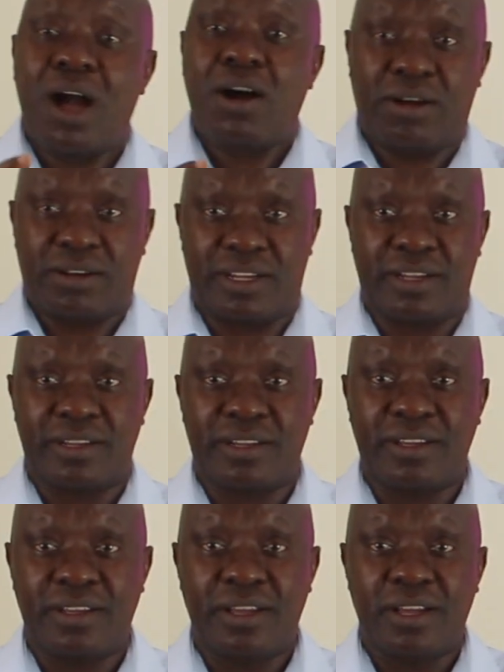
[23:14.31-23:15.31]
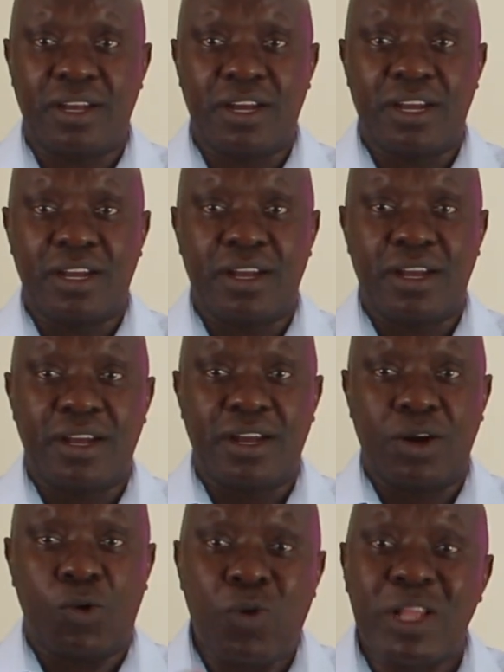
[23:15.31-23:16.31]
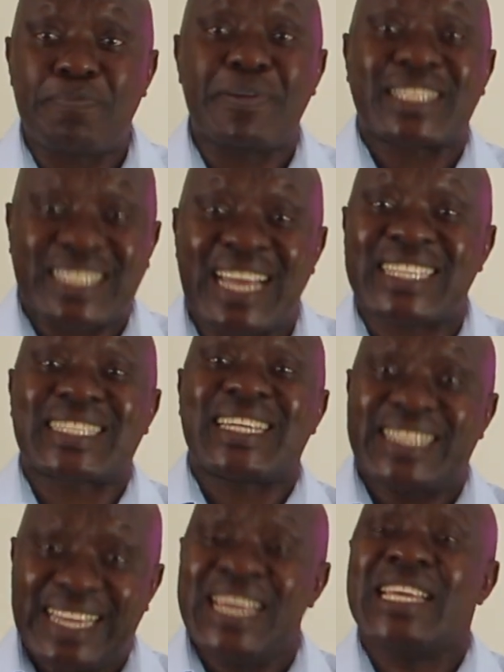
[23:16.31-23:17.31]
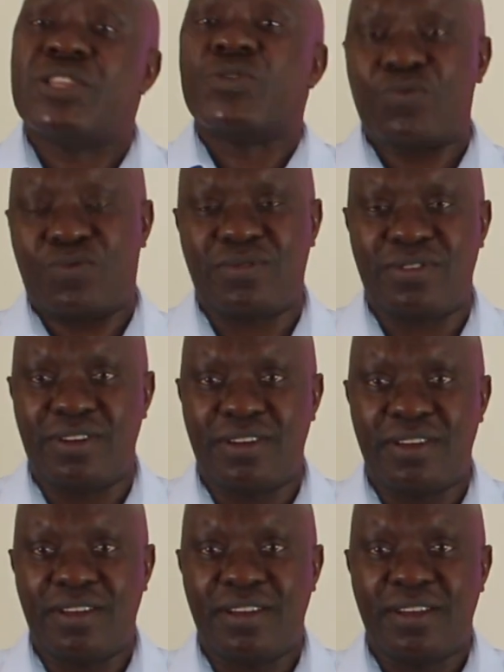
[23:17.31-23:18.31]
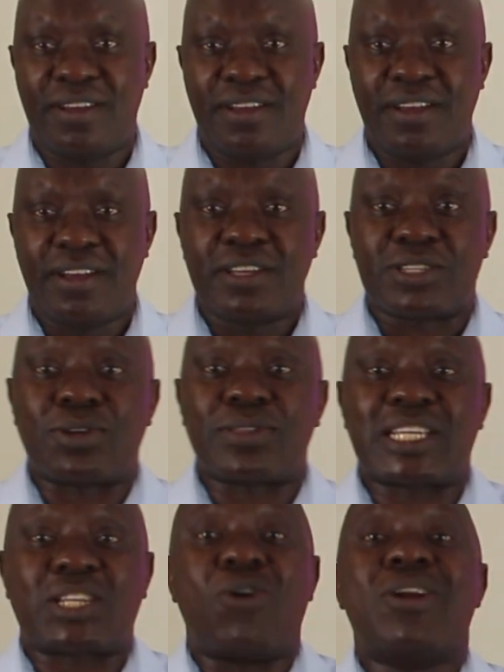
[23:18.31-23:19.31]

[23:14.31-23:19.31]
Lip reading: God will be tested in you so that